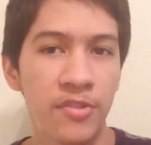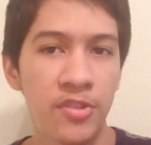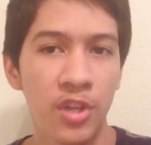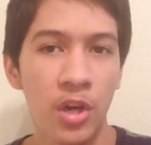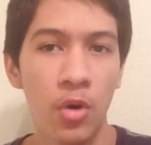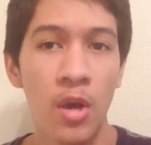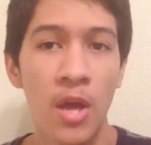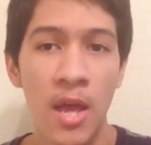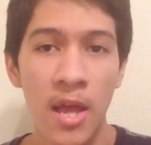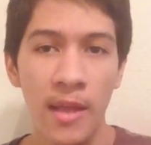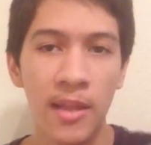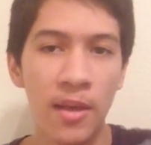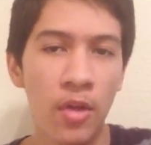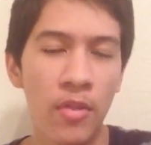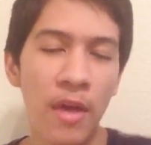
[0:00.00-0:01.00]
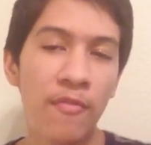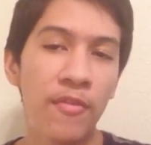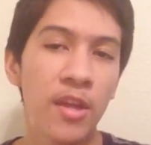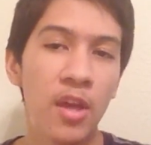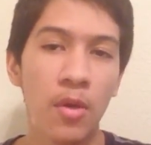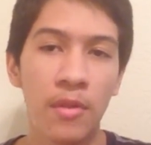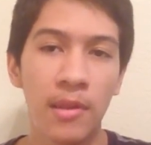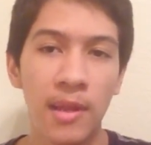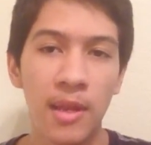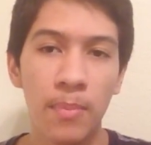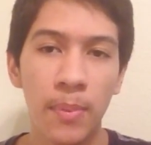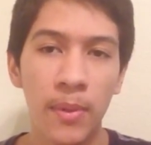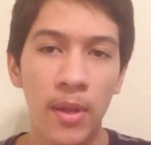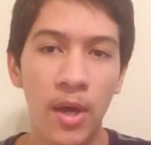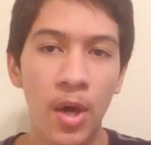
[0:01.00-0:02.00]
So click on that video in the
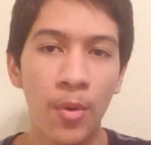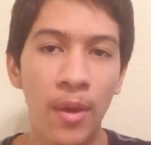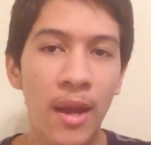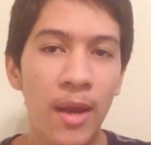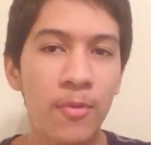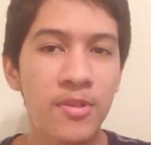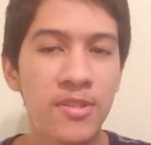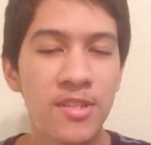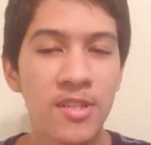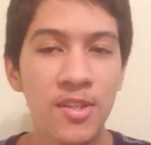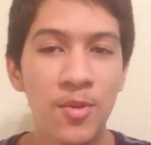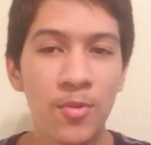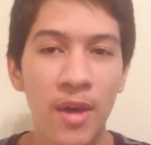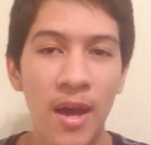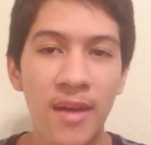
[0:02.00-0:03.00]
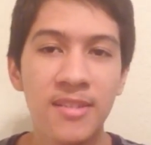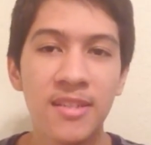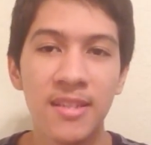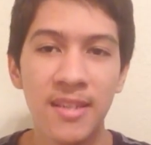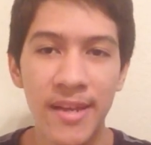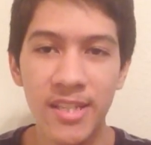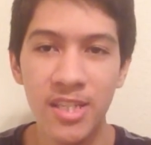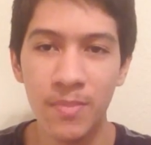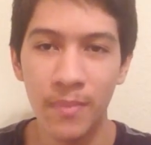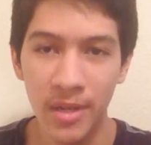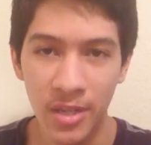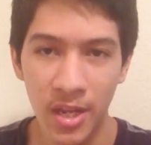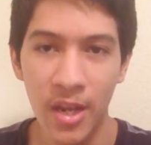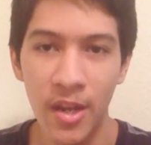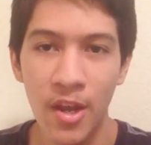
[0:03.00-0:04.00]
link below, and I will see you guys next
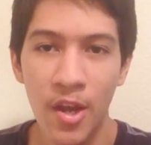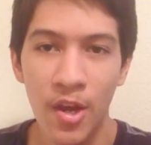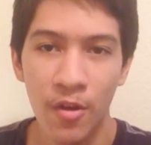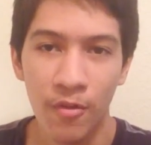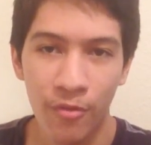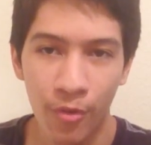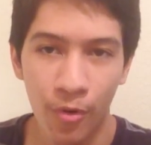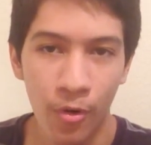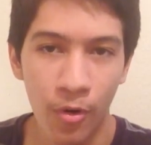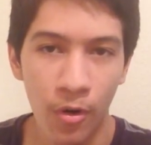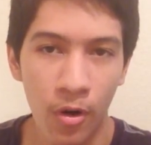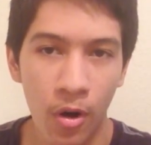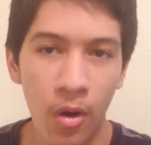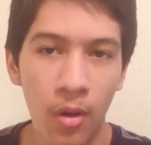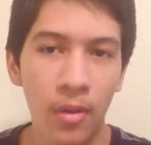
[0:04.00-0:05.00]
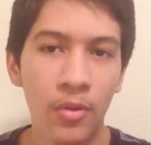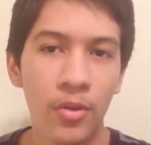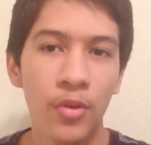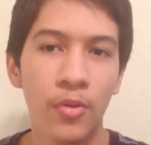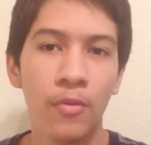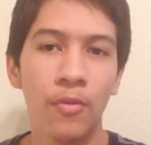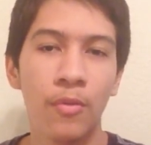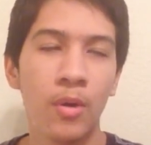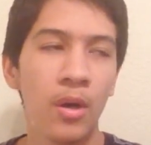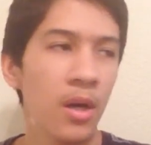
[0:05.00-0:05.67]
Monday for all new